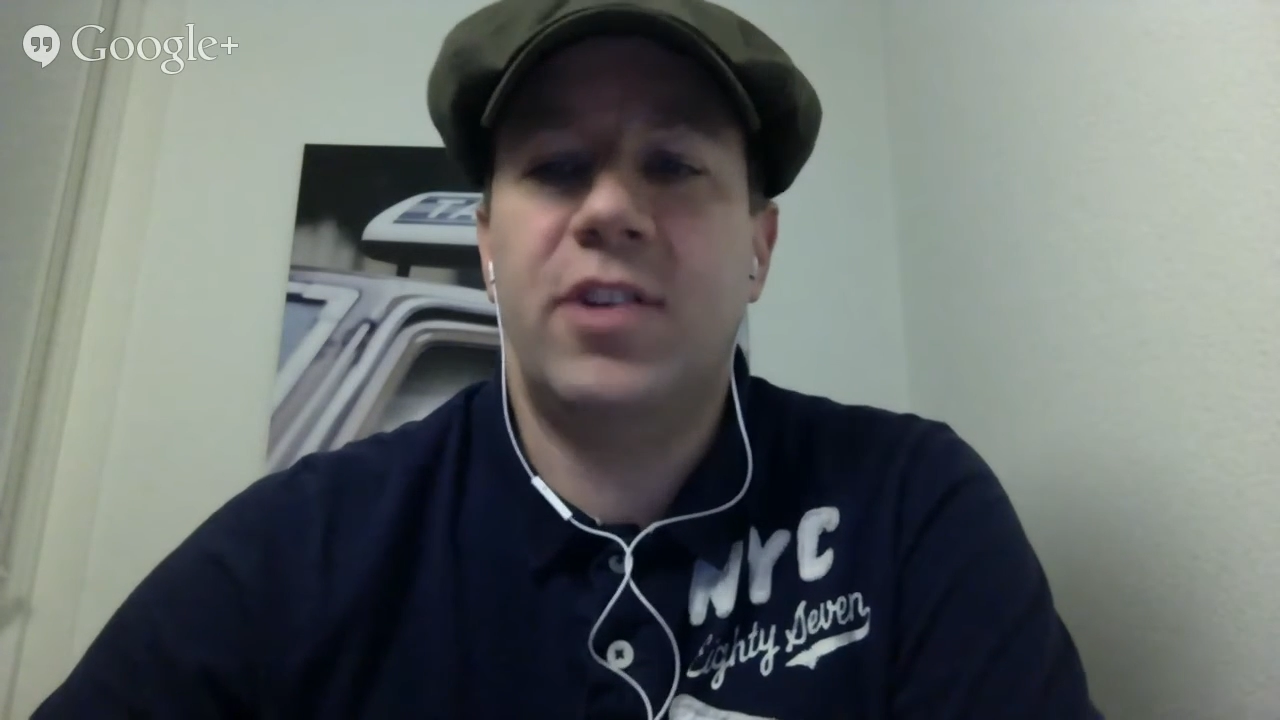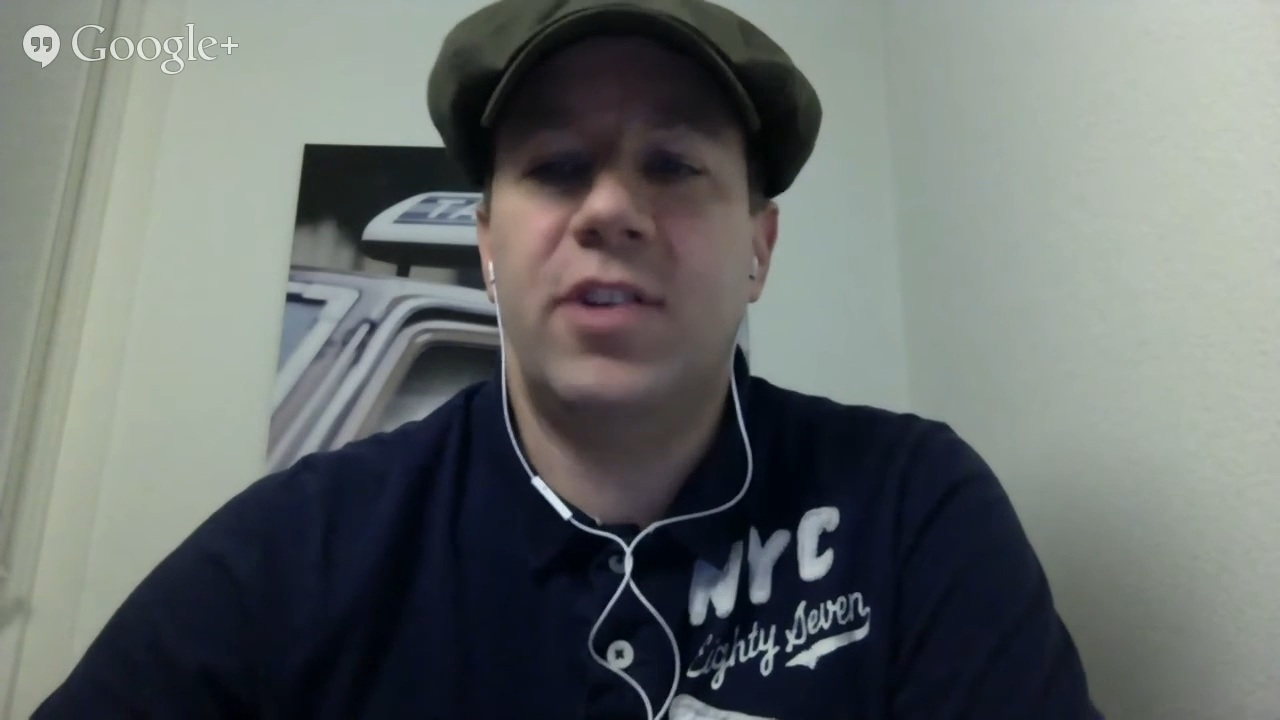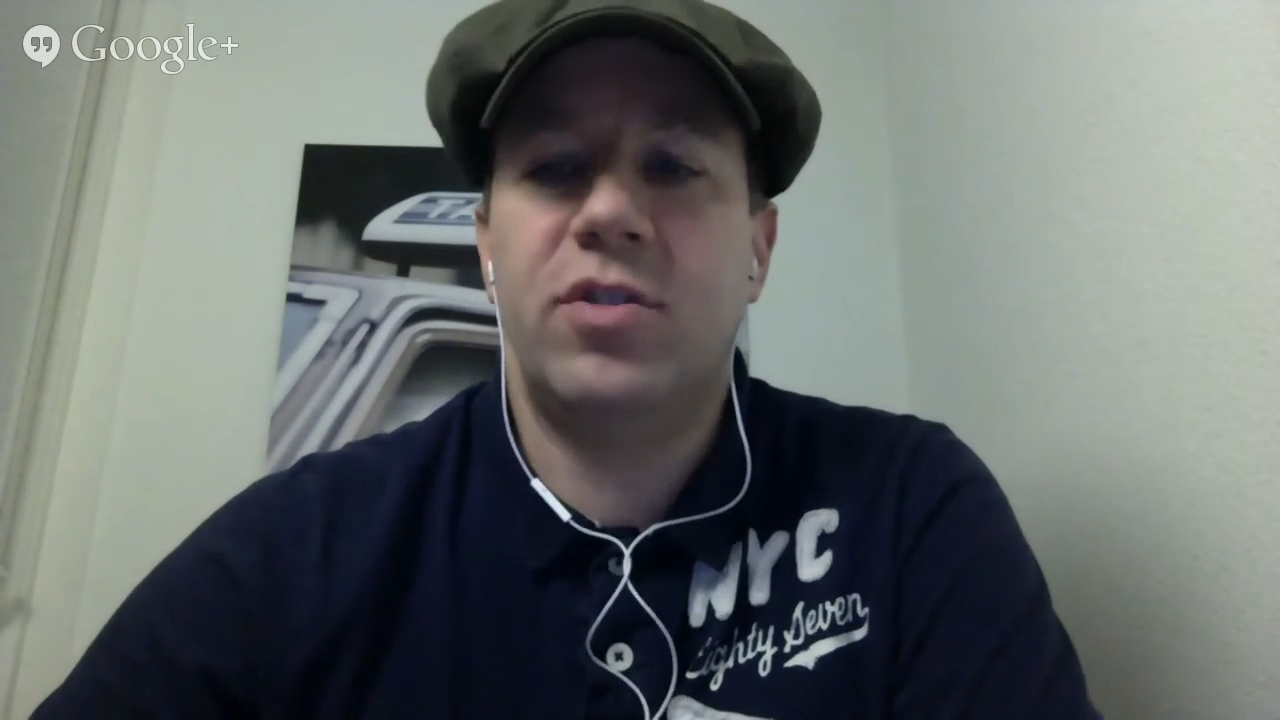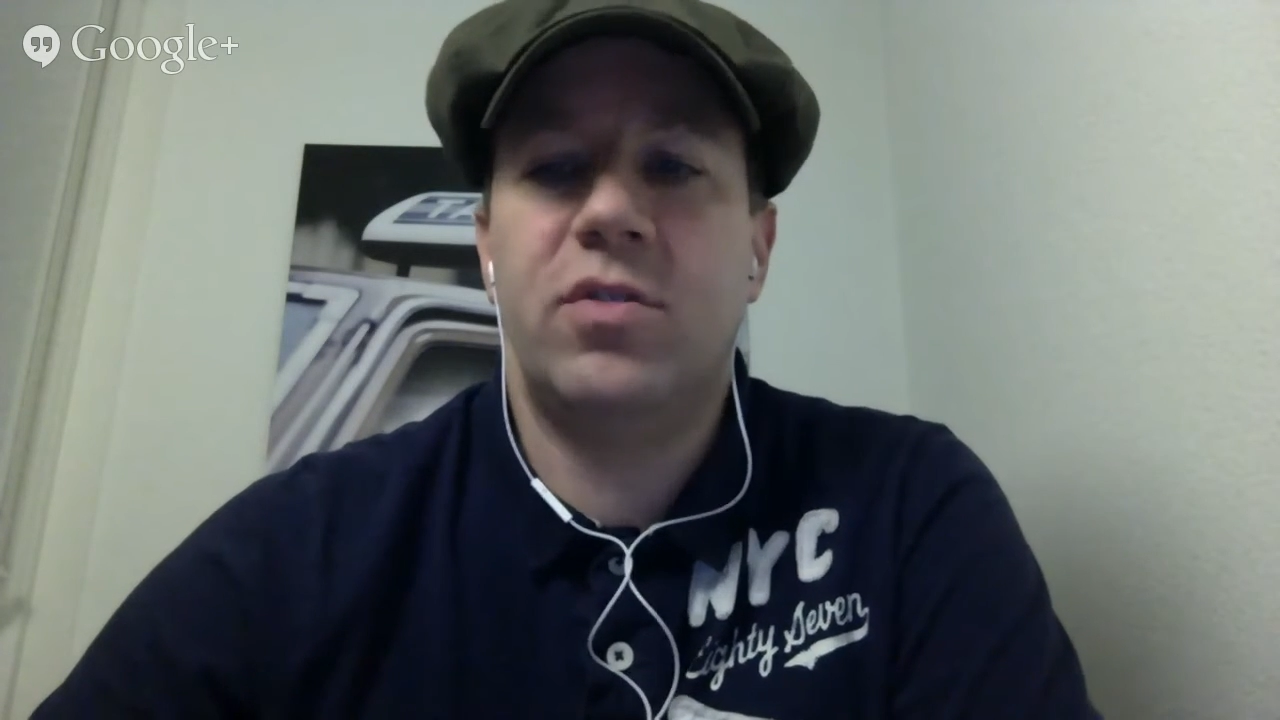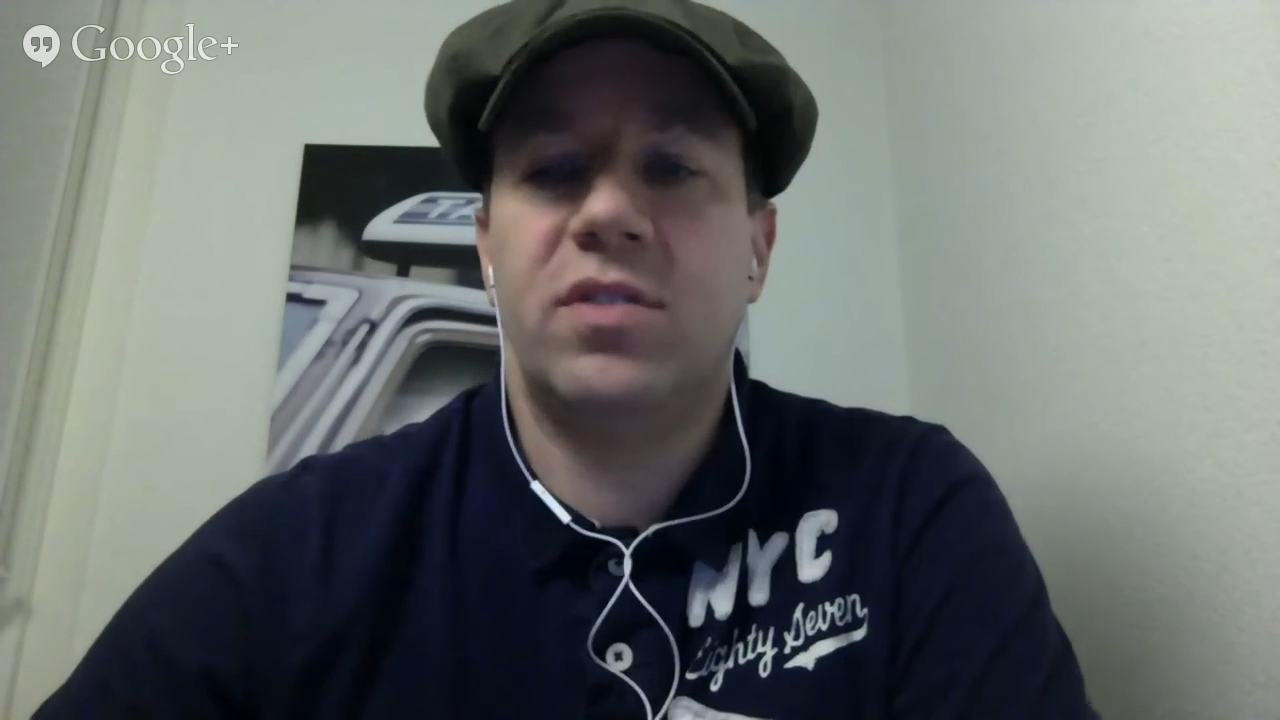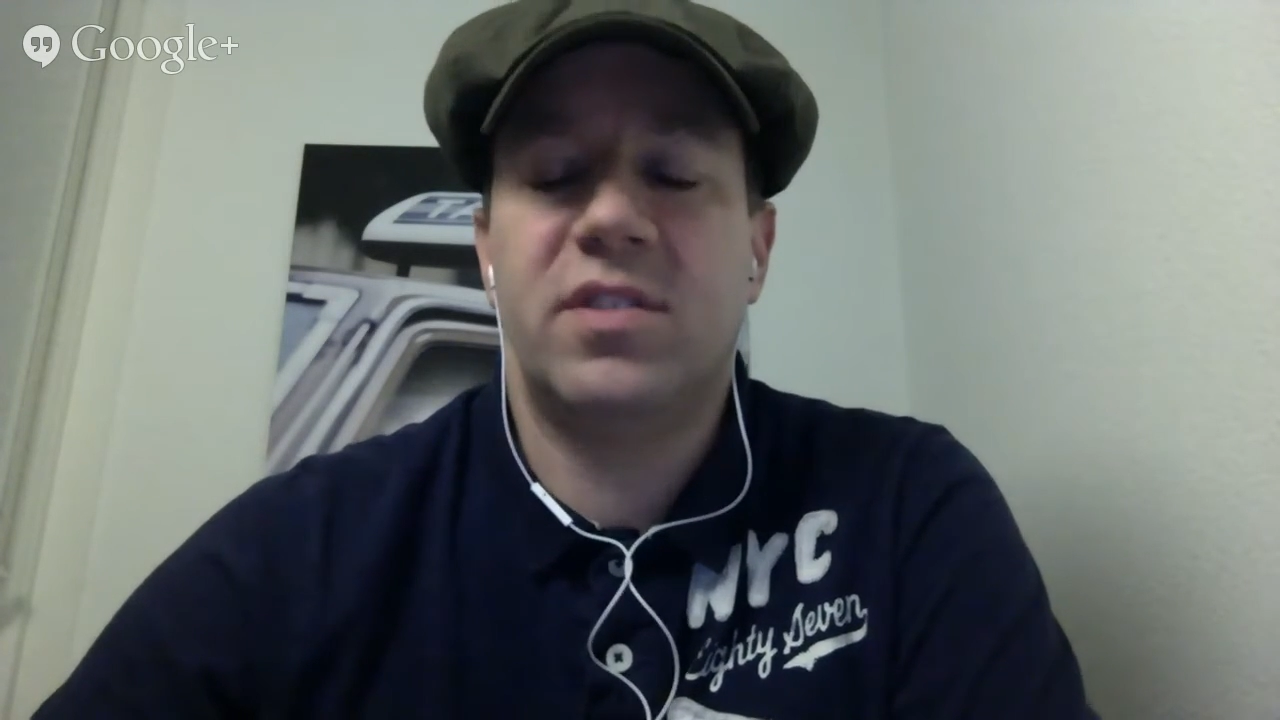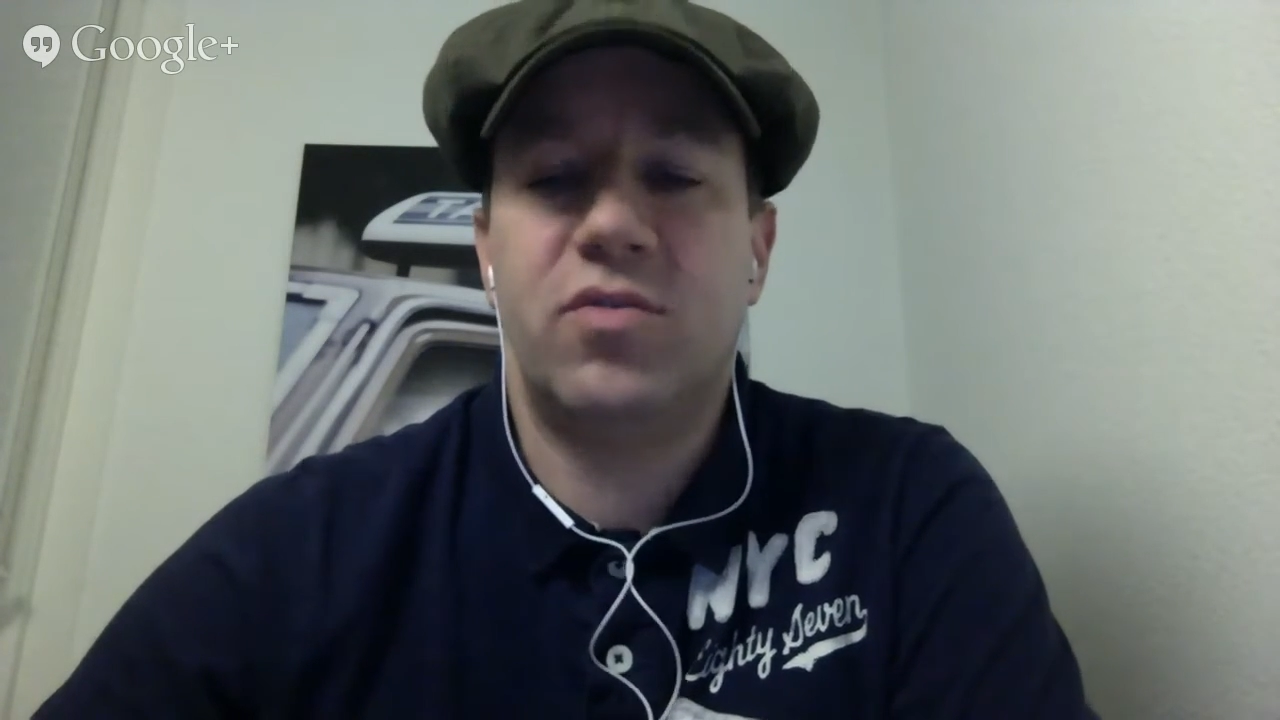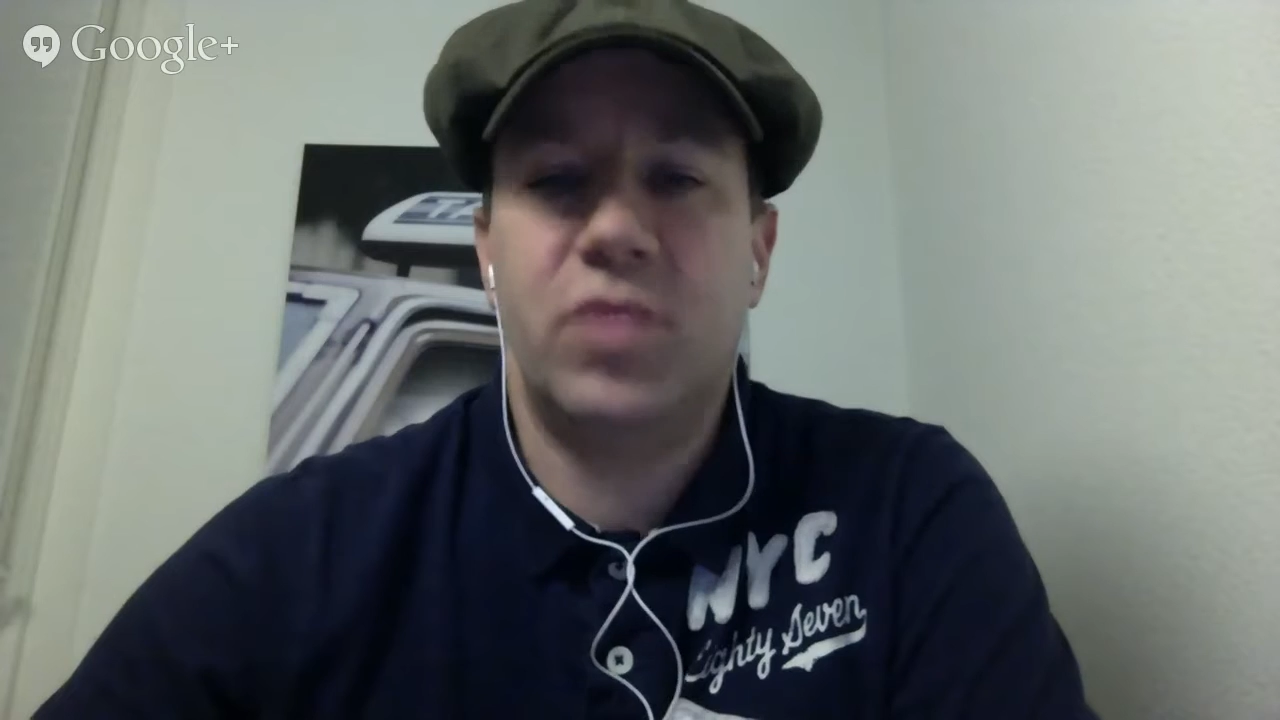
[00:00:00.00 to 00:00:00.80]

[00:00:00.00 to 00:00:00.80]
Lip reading: on the street.